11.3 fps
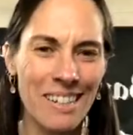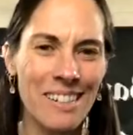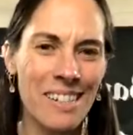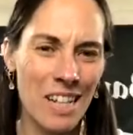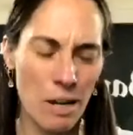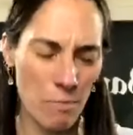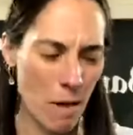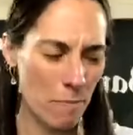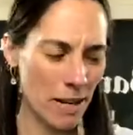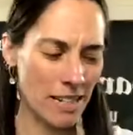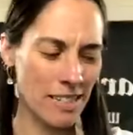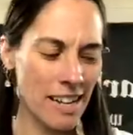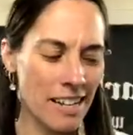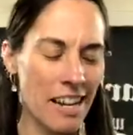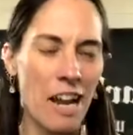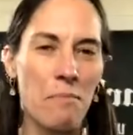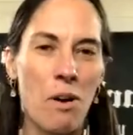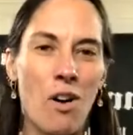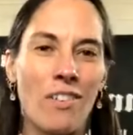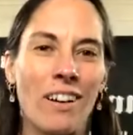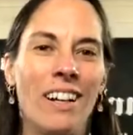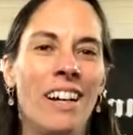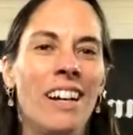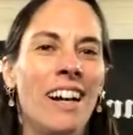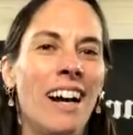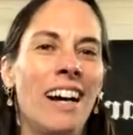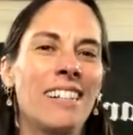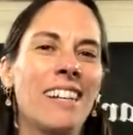slip up, and it's like game over. I was like,